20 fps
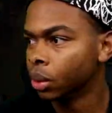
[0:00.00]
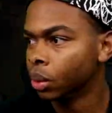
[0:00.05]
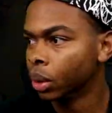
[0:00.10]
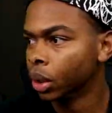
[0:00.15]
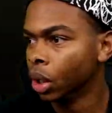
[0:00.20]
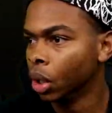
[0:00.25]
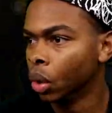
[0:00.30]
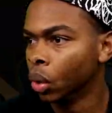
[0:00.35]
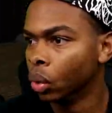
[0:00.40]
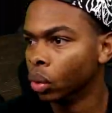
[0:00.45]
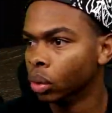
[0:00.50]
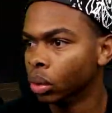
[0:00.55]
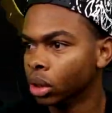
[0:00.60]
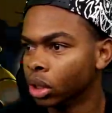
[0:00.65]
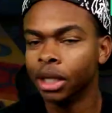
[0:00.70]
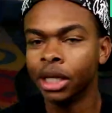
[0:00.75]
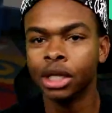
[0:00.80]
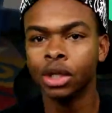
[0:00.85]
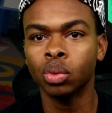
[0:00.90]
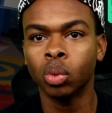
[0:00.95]
here we go.
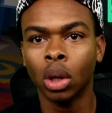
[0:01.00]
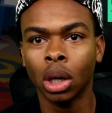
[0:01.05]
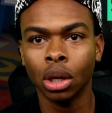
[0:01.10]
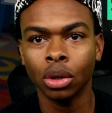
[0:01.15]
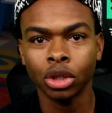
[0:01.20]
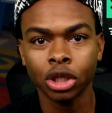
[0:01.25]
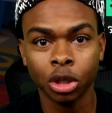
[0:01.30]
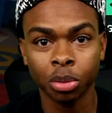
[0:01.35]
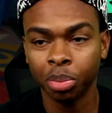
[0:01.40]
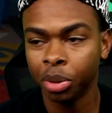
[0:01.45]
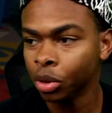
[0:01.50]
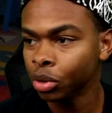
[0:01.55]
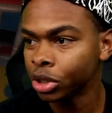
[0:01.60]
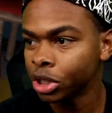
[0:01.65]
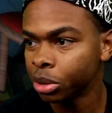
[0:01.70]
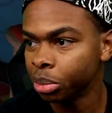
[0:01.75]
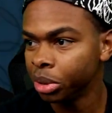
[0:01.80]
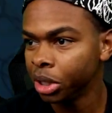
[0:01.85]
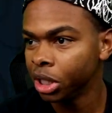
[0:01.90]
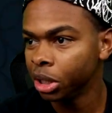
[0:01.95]
This is where I was
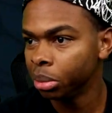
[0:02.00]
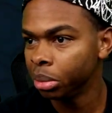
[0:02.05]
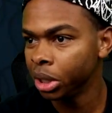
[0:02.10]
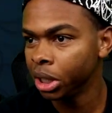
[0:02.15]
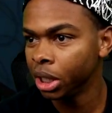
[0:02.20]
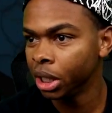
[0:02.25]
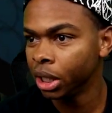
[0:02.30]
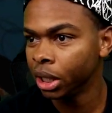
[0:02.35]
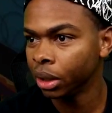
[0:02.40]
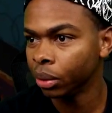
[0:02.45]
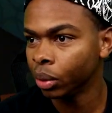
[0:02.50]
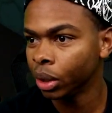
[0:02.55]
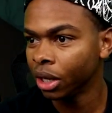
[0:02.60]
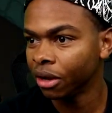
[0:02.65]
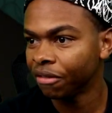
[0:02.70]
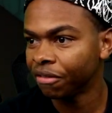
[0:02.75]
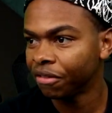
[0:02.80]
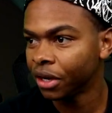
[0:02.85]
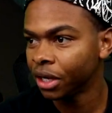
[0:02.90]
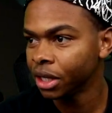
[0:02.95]
supposed to be in the beginning. We
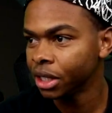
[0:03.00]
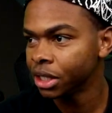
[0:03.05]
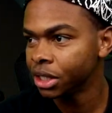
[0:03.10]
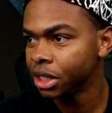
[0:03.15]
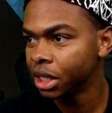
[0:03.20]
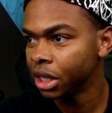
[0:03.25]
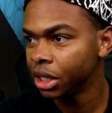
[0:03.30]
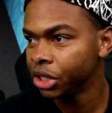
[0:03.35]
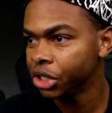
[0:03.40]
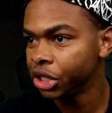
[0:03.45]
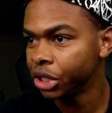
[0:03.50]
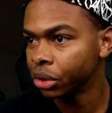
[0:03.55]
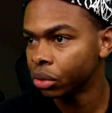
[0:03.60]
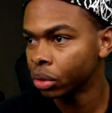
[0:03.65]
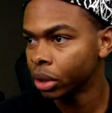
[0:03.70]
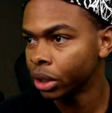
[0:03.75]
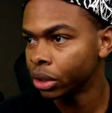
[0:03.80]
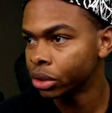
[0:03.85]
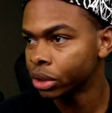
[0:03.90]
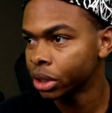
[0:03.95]
gotta find these dang
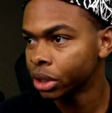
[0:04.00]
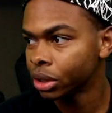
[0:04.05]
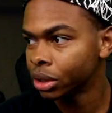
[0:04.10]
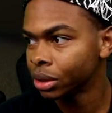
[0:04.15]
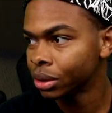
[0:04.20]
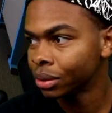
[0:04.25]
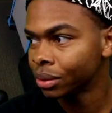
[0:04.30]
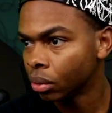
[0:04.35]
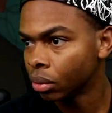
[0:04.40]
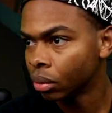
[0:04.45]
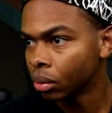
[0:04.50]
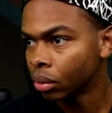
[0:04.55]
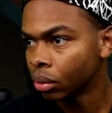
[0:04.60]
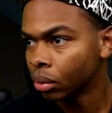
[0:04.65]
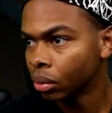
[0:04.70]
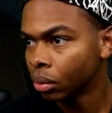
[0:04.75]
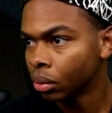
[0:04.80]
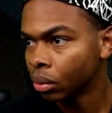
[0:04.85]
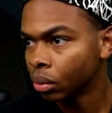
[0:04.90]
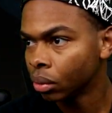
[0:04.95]
generators, huh?
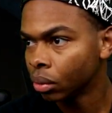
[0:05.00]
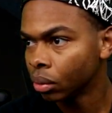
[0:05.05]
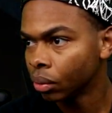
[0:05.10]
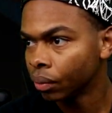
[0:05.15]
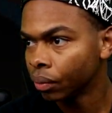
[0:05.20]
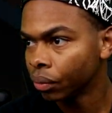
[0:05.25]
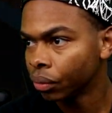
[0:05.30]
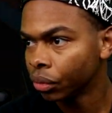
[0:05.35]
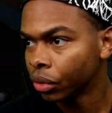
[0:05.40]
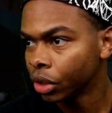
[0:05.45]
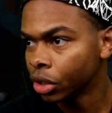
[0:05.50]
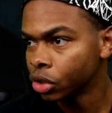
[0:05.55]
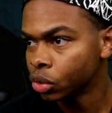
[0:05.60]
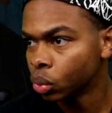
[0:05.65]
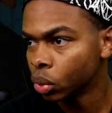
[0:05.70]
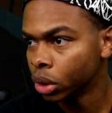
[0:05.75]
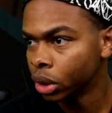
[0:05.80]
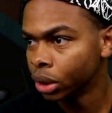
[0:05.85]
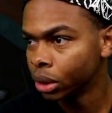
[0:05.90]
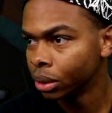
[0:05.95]
There's
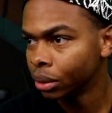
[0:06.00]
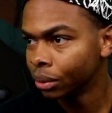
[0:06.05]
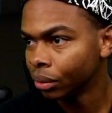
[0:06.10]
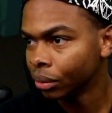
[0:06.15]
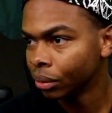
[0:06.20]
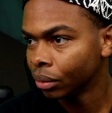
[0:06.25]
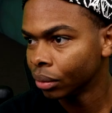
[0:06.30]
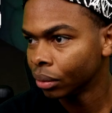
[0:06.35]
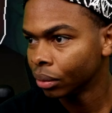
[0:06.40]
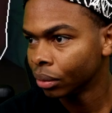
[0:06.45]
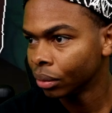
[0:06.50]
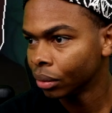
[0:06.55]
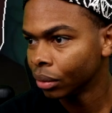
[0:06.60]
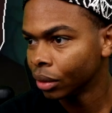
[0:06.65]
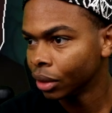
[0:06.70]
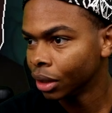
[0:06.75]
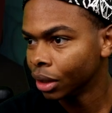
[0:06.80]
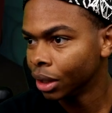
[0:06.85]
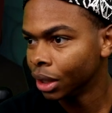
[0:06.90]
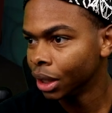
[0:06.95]
one.
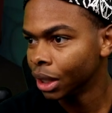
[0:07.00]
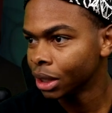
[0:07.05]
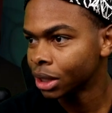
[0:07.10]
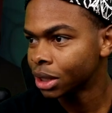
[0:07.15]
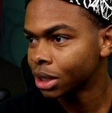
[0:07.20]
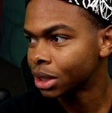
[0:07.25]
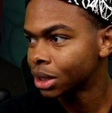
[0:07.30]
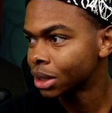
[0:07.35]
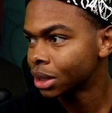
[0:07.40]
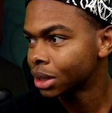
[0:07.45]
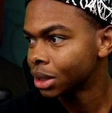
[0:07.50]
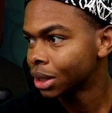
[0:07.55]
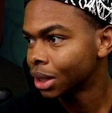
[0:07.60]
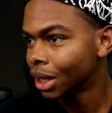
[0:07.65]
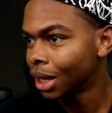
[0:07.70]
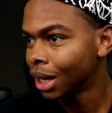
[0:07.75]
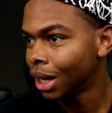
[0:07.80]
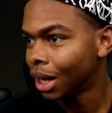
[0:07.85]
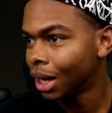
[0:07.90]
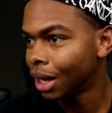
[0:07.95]
Yes.
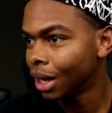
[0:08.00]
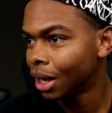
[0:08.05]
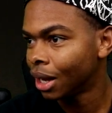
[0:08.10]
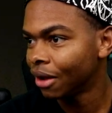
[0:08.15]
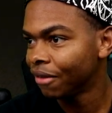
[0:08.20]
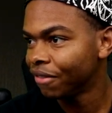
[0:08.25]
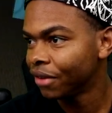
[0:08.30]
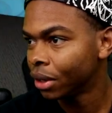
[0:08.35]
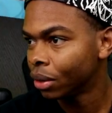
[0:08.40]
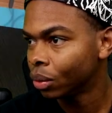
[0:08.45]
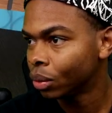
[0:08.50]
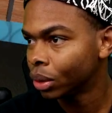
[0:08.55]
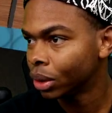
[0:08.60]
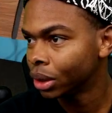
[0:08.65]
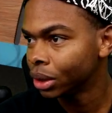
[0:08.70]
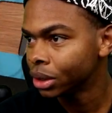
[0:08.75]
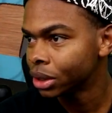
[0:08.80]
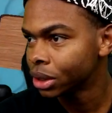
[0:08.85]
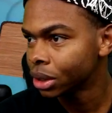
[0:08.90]
Haha, I found one,